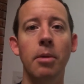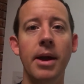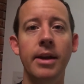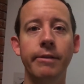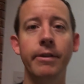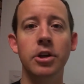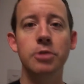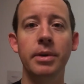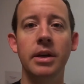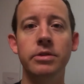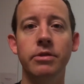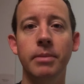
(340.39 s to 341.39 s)
any finished
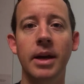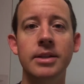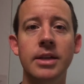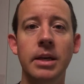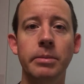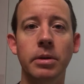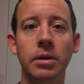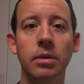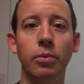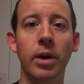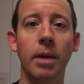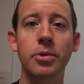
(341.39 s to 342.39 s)
piece for my team or
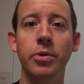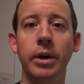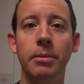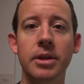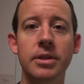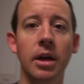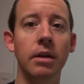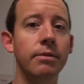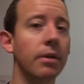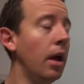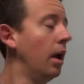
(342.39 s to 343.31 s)
when I'm doing it myself.